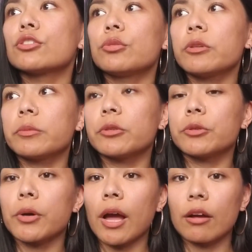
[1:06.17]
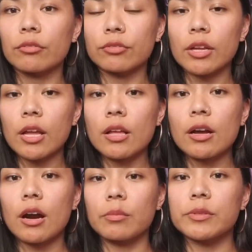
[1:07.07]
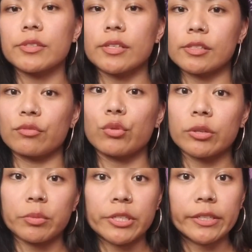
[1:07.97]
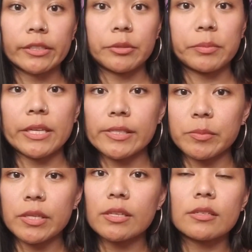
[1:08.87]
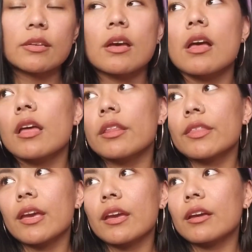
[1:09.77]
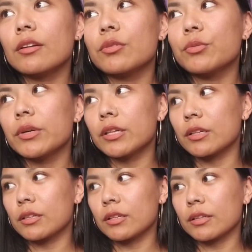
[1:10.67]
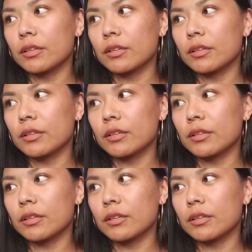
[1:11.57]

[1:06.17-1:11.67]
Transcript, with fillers: two people who have opposites of one particular placement, they will